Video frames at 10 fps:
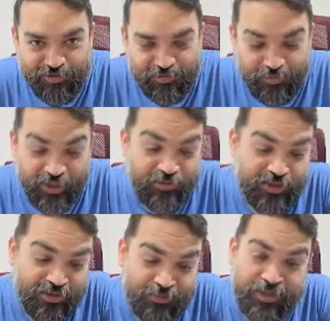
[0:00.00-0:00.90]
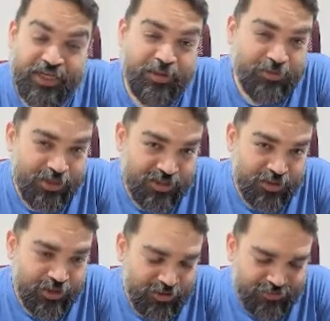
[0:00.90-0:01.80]
By the way, there are many updates coming.
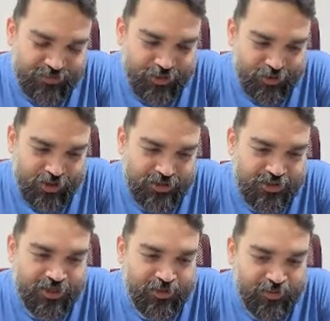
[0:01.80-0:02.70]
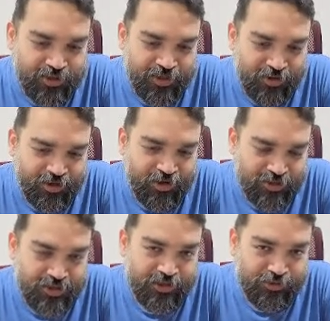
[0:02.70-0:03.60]
We're constantly working on launching
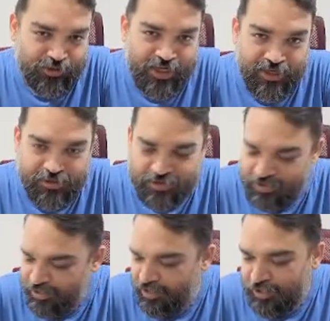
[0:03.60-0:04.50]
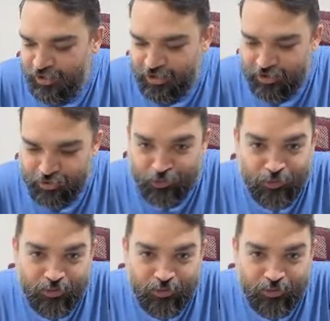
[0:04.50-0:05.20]
new channels, new